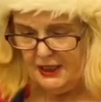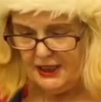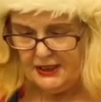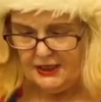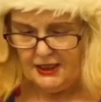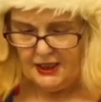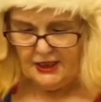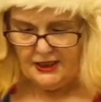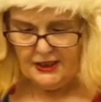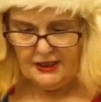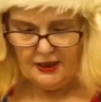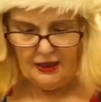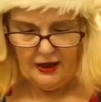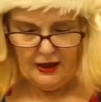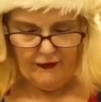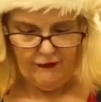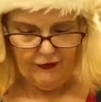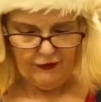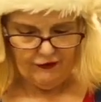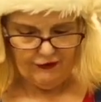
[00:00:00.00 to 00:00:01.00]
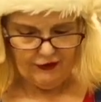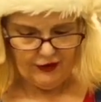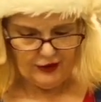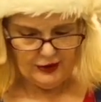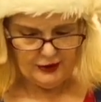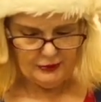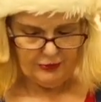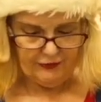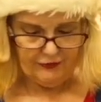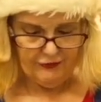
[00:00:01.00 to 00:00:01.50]
mix these together
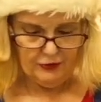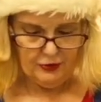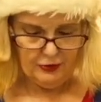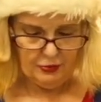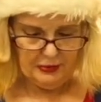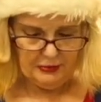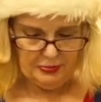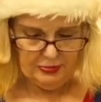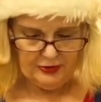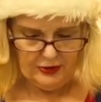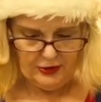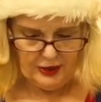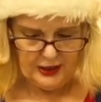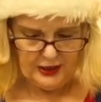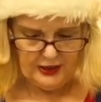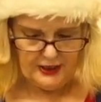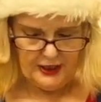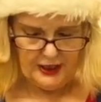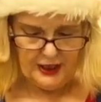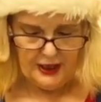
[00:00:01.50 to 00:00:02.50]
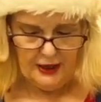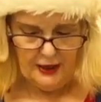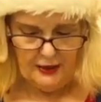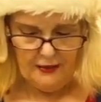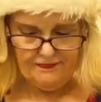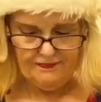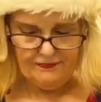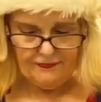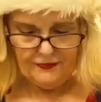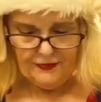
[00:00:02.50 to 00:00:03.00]
first before we put in
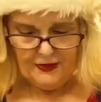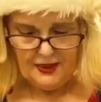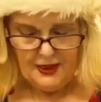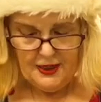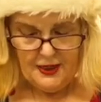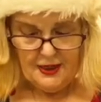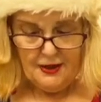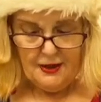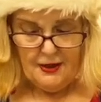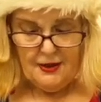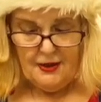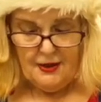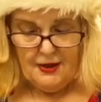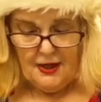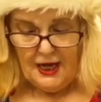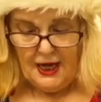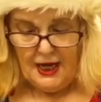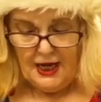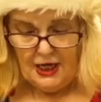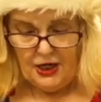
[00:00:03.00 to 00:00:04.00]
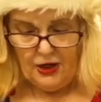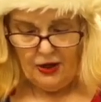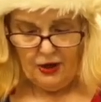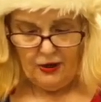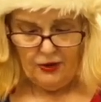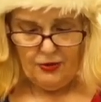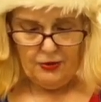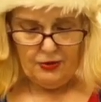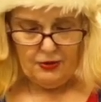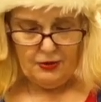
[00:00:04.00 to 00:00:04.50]
the egg
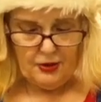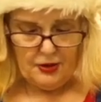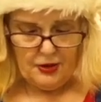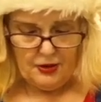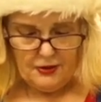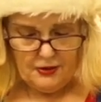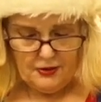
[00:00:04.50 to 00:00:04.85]
yolk